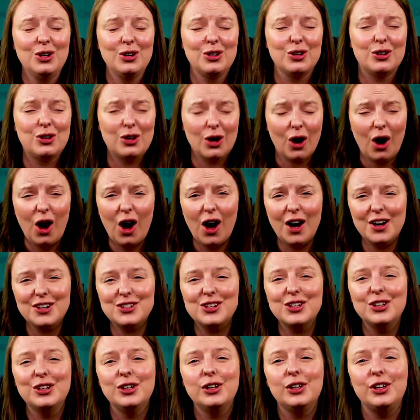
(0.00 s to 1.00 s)
God
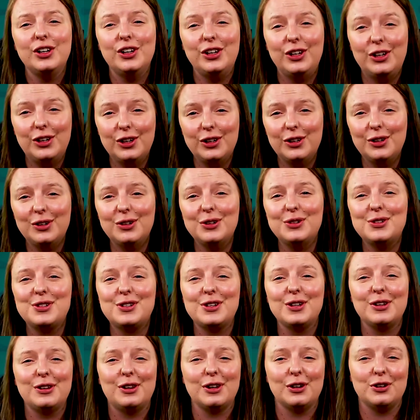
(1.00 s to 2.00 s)

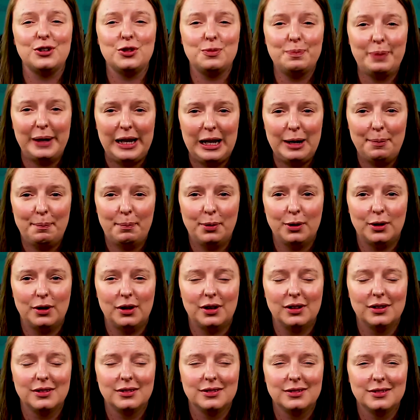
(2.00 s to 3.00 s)
used those
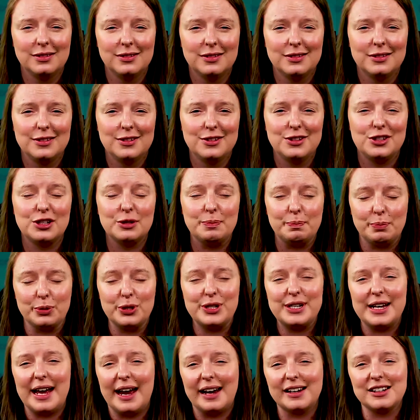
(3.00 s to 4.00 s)
people to
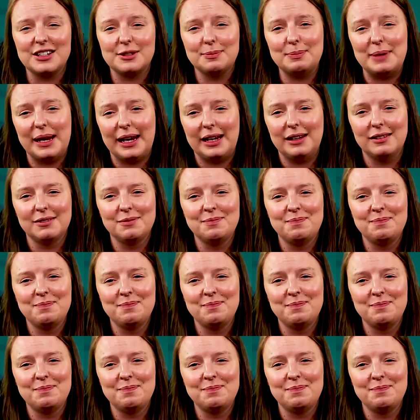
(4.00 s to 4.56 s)
protect me.